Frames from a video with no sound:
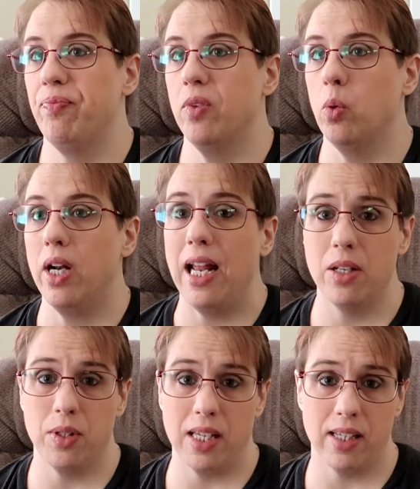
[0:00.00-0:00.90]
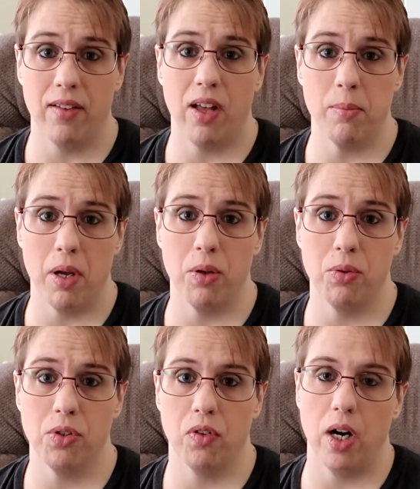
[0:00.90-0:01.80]
what I do is I say like
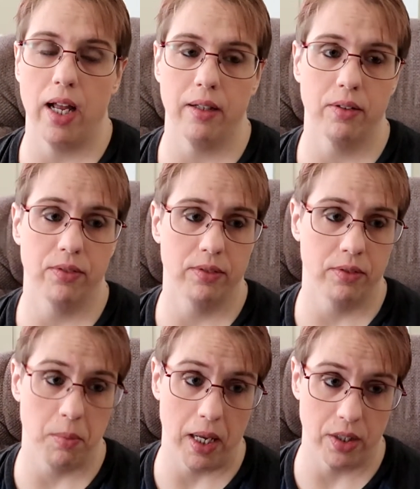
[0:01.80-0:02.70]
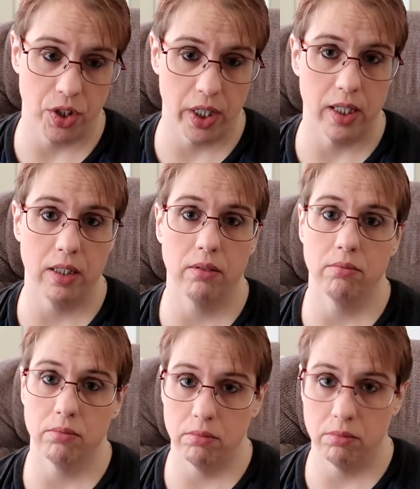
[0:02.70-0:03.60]
bones for like, from like chicken
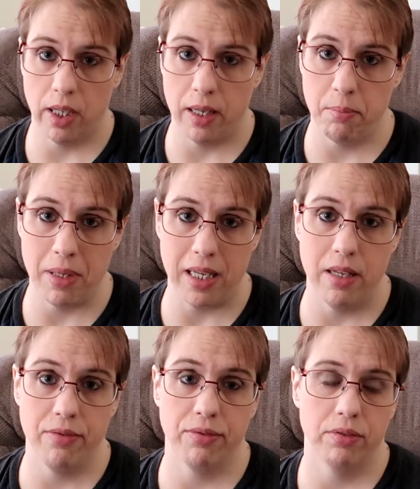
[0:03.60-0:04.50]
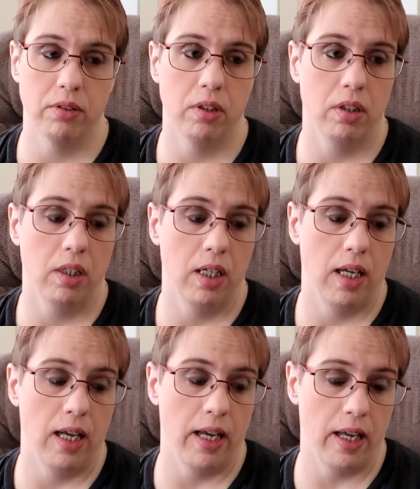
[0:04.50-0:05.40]
and beef.
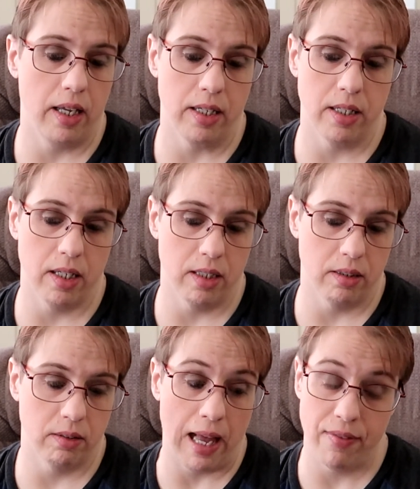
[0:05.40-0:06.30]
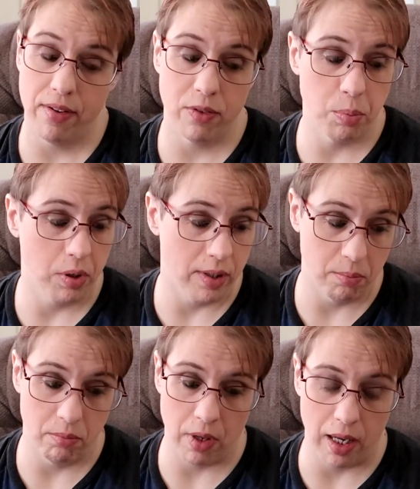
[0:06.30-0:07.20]
And I've even put
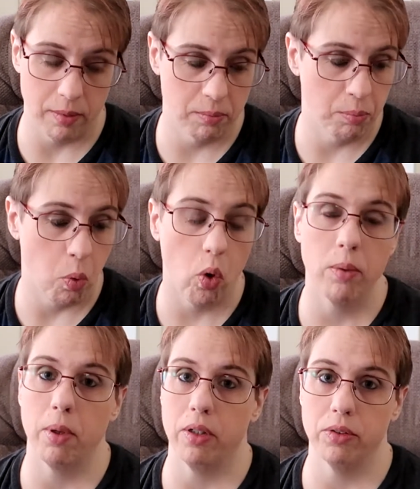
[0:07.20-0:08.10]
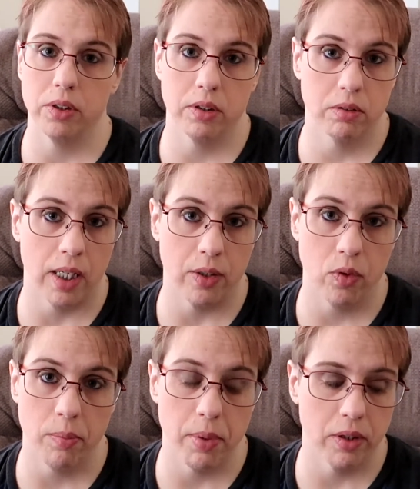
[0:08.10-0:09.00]
like pork bones, like
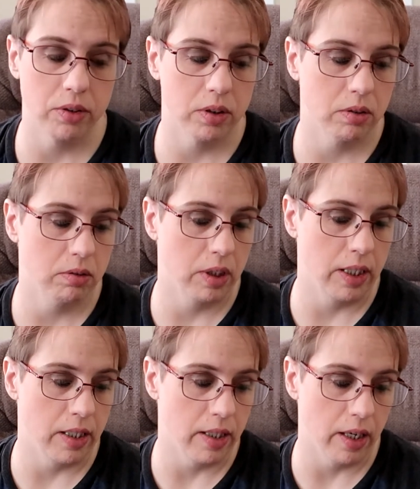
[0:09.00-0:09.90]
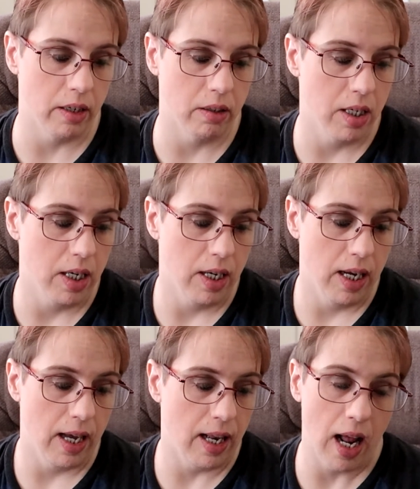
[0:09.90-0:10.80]
rib bones in there.
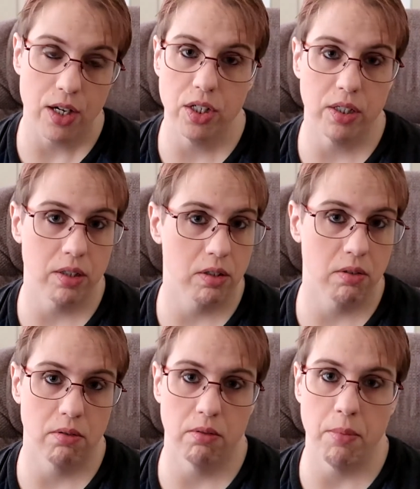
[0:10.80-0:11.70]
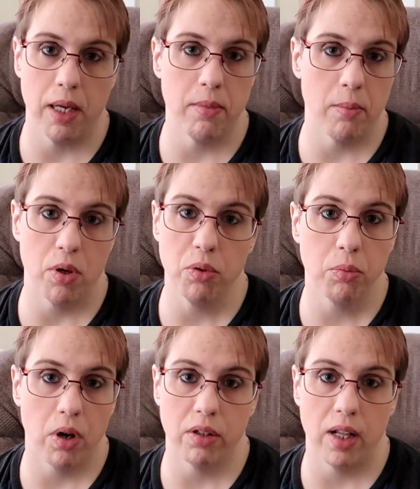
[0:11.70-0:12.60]
And I just make my bone
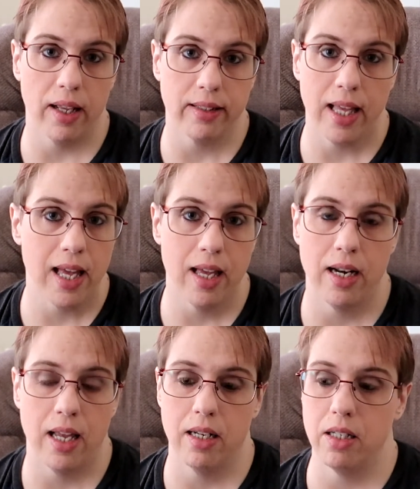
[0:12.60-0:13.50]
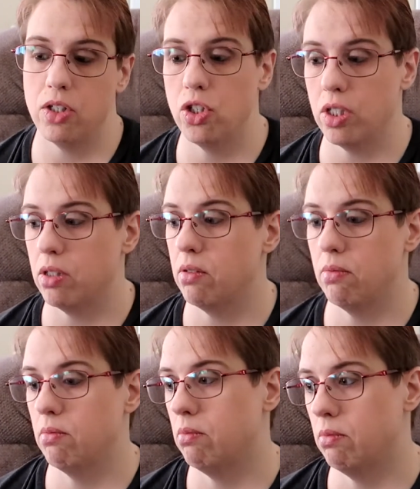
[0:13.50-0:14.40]
broth like that. And it's just
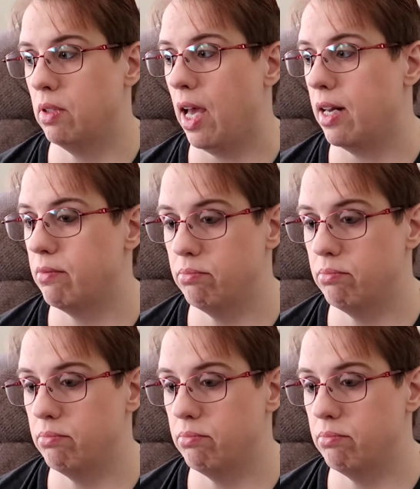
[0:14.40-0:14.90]
got